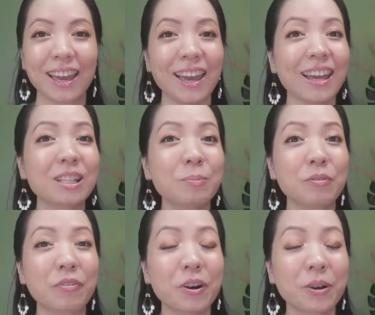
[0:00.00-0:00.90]
And
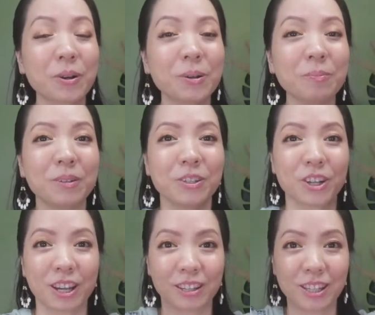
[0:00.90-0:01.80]
before I go, please check
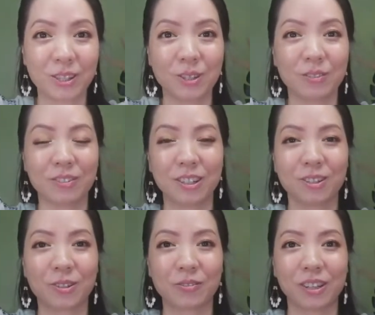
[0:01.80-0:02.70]
out these two videos
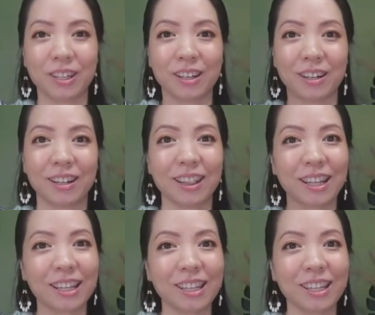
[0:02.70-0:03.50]
over here. Thank